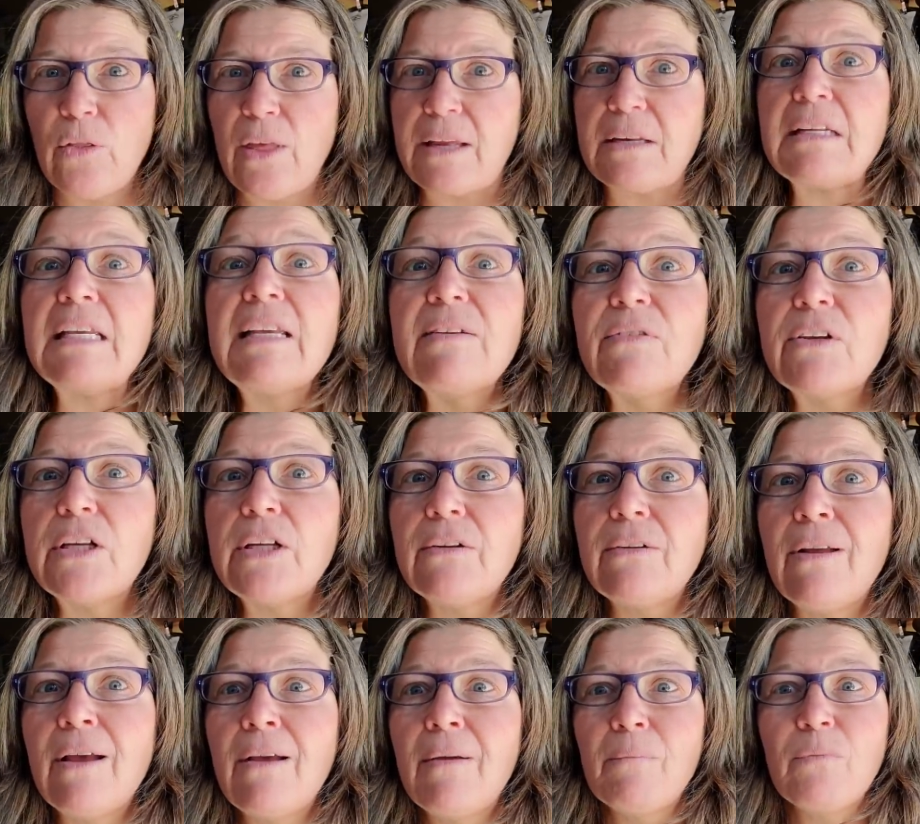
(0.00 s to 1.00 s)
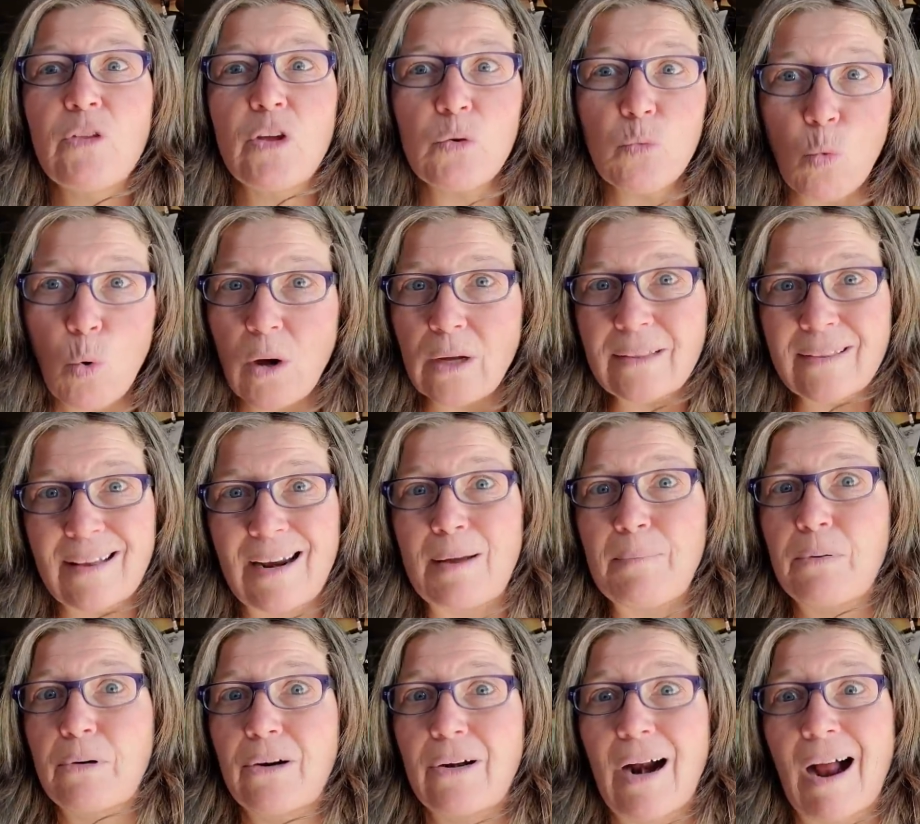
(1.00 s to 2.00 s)
that even the one that I
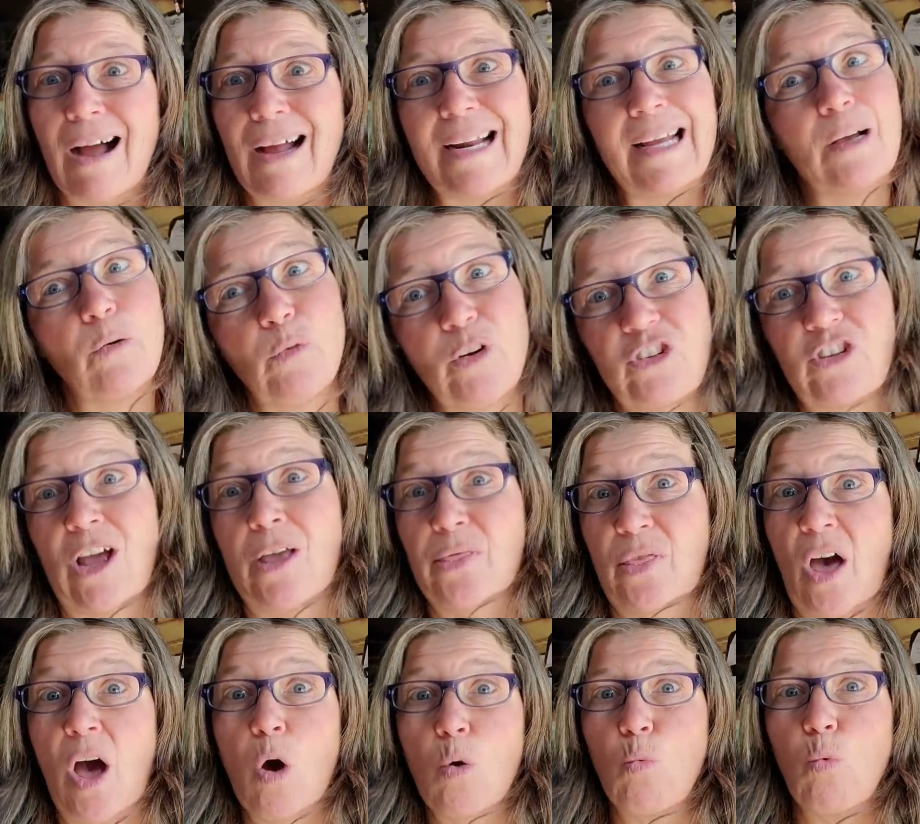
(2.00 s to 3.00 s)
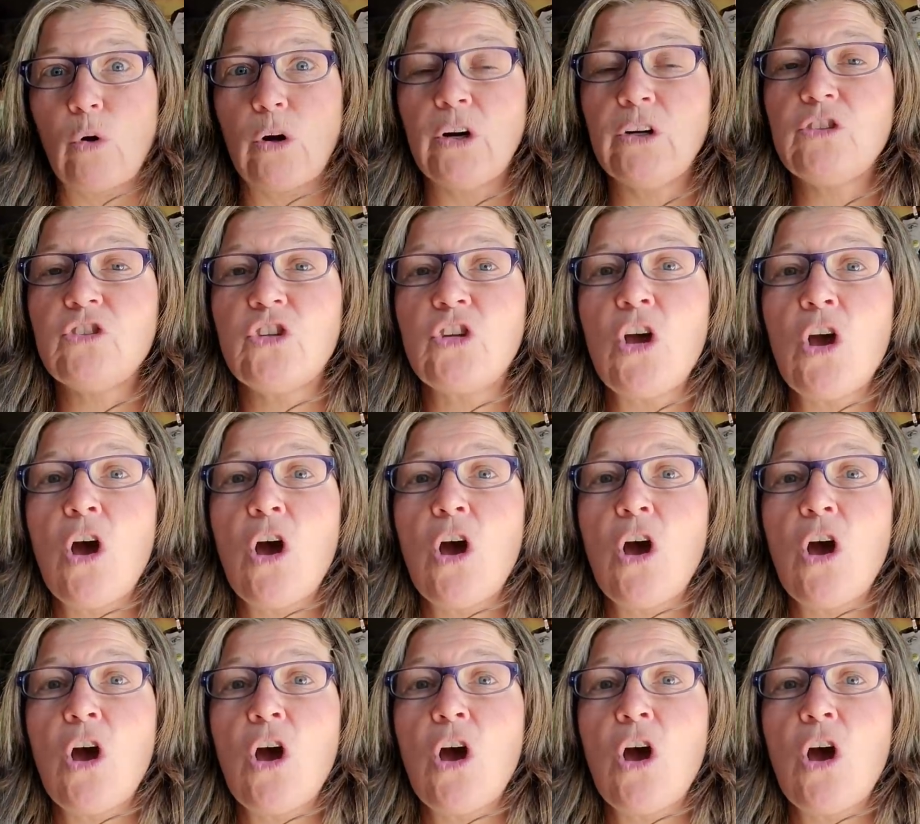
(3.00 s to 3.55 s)
put on it, which I thought worked,